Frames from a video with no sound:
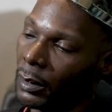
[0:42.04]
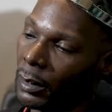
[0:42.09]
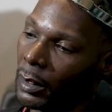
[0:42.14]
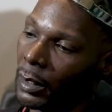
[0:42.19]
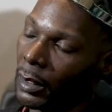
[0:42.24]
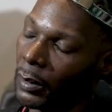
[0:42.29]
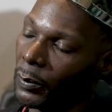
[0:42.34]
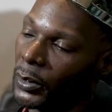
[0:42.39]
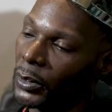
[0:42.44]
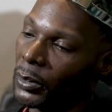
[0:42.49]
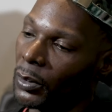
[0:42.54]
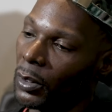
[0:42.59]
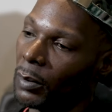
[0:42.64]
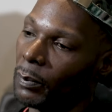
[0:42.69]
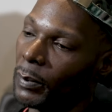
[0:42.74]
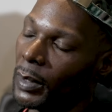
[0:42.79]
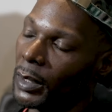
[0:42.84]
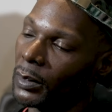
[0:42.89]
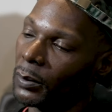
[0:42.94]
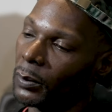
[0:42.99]
and we started
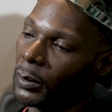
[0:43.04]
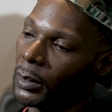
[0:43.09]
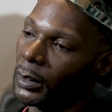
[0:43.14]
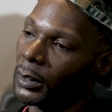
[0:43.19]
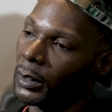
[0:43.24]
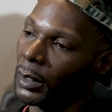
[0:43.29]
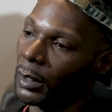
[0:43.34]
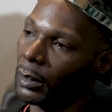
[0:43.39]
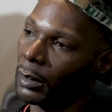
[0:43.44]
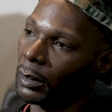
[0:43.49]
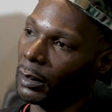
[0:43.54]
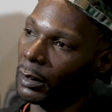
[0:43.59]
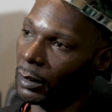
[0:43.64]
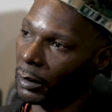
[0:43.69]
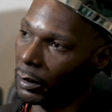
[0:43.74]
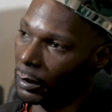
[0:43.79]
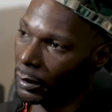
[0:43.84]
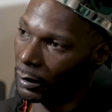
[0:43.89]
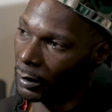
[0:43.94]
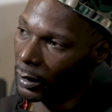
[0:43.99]
messing with each other,
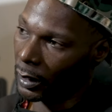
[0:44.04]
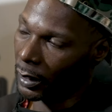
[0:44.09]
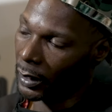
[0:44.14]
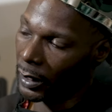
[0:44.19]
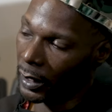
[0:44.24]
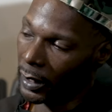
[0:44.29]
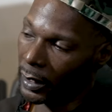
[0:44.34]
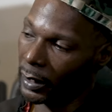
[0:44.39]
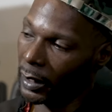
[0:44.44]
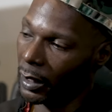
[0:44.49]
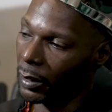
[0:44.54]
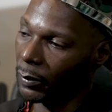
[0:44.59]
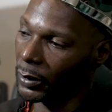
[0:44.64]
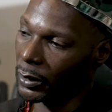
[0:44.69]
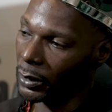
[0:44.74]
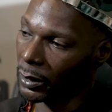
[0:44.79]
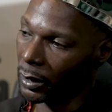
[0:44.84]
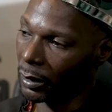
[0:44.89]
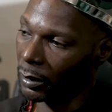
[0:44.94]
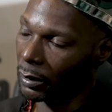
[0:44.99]
like hanging out with
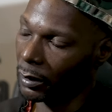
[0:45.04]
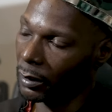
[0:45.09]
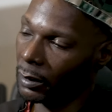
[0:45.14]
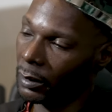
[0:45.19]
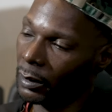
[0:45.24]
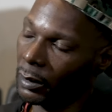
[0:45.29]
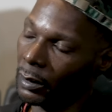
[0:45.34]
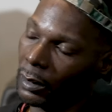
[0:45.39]
each other.